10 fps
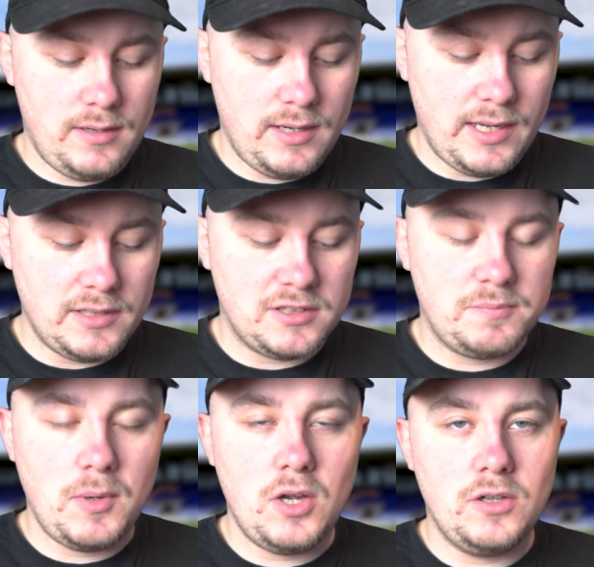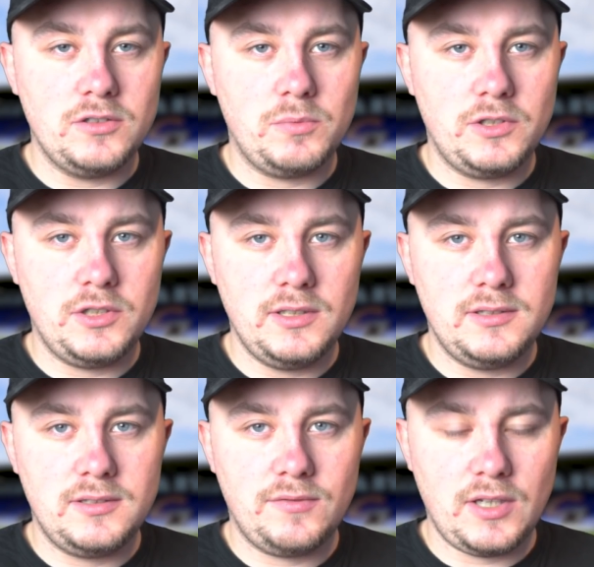against Spurs, which
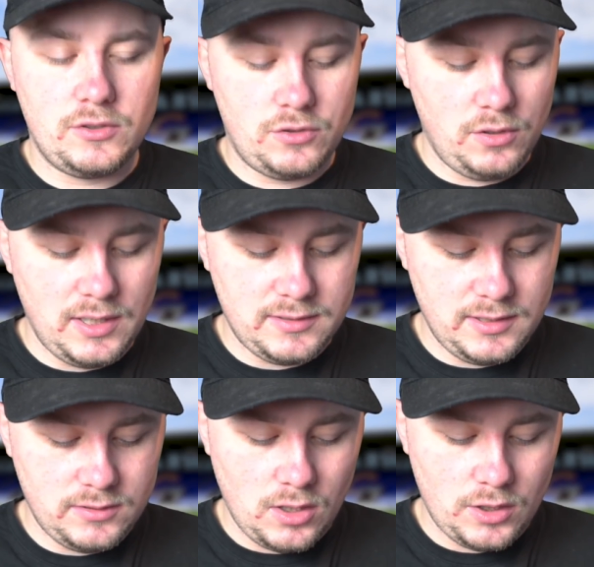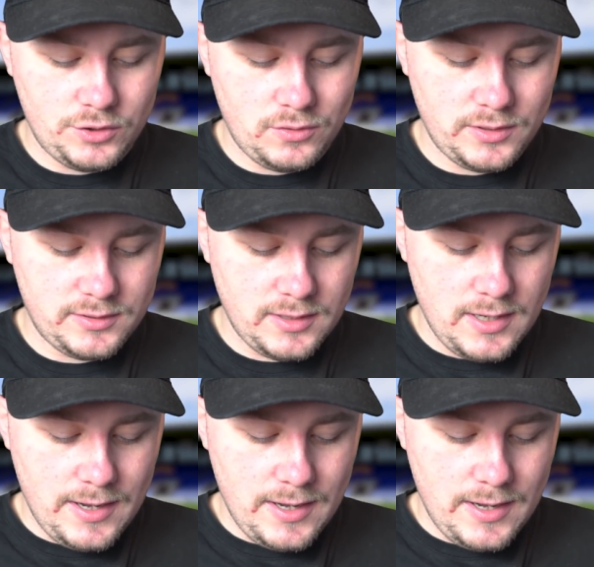is, if that's true, that's disastrous.